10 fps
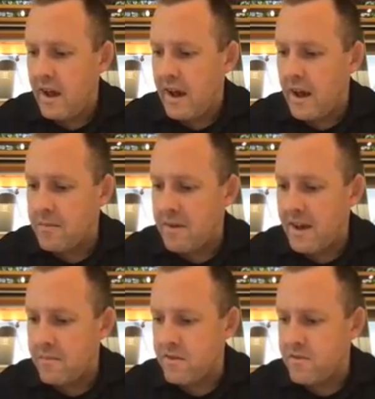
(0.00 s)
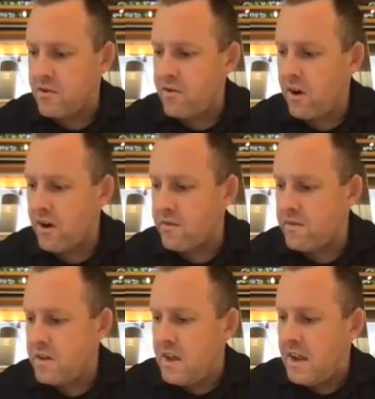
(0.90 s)
and a bit of a try of
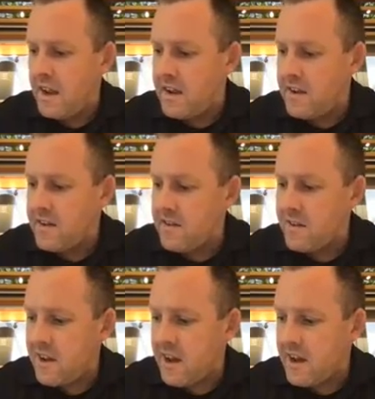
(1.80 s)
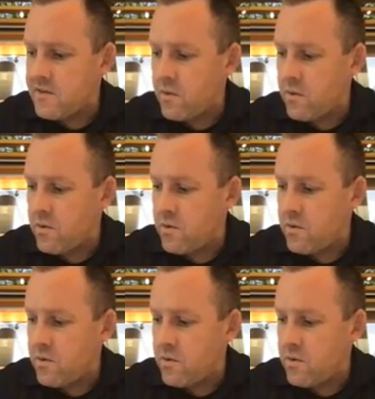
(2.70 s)
is CH4.